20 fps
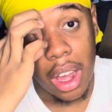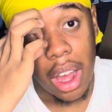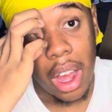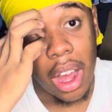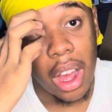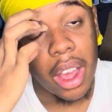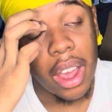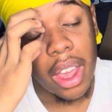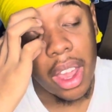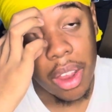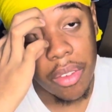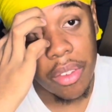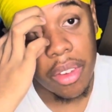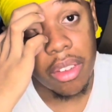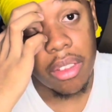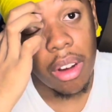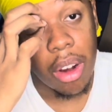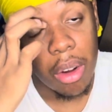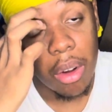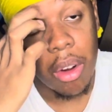a heavy
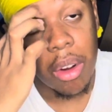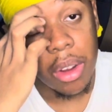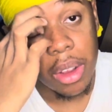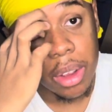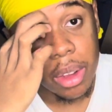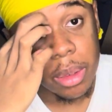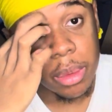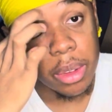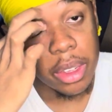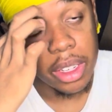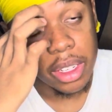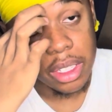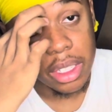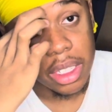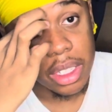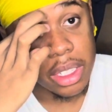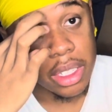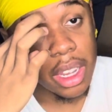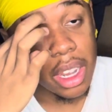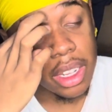role on him next
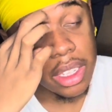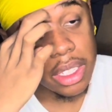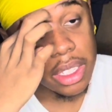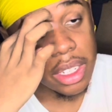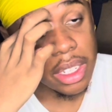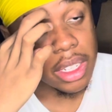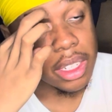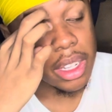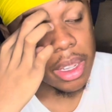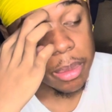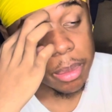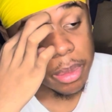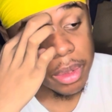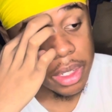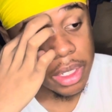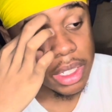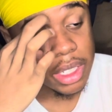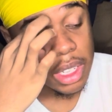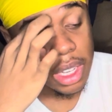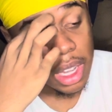season. I tell you that much.